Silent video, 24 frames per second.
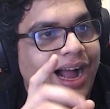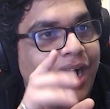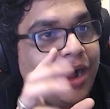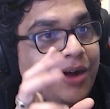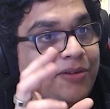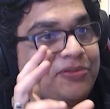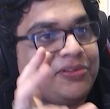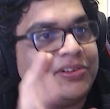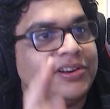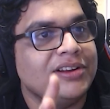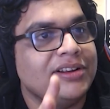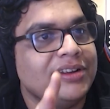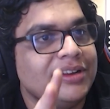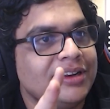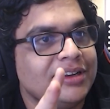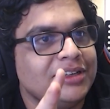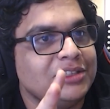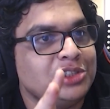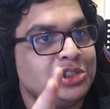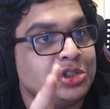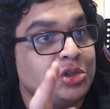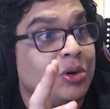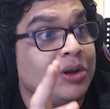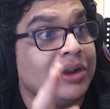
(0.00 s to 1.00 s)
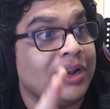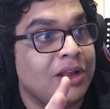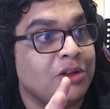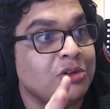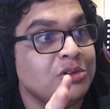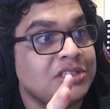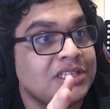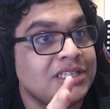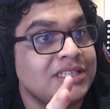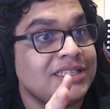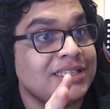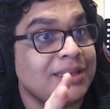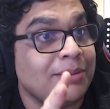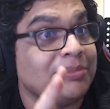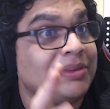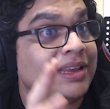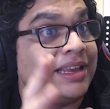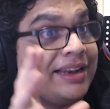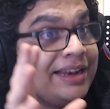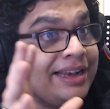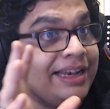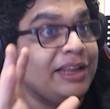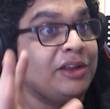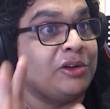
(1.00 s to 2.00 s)
after Joe announces
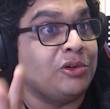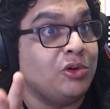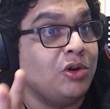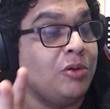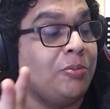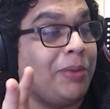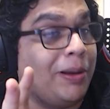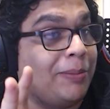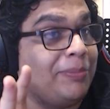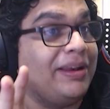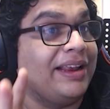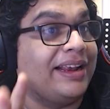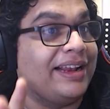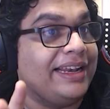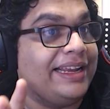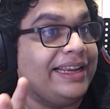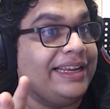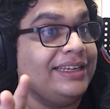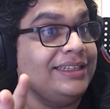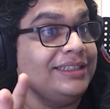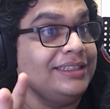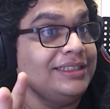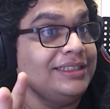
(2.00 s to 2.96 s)
something really cool publicly.